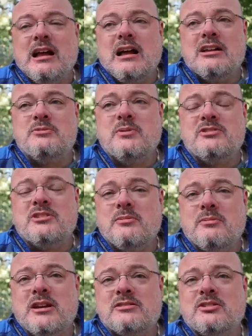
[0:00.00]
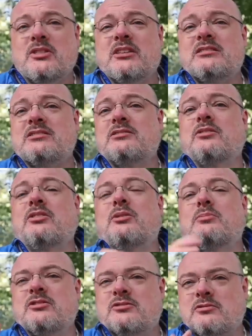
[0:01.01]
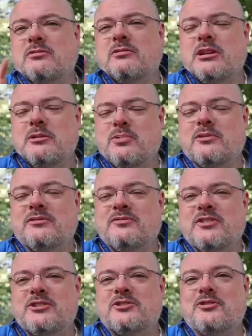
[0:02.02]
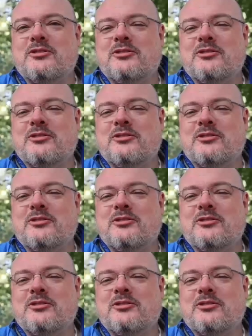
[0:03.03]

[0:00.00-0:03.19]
I suppose coming back to this, the most important feature,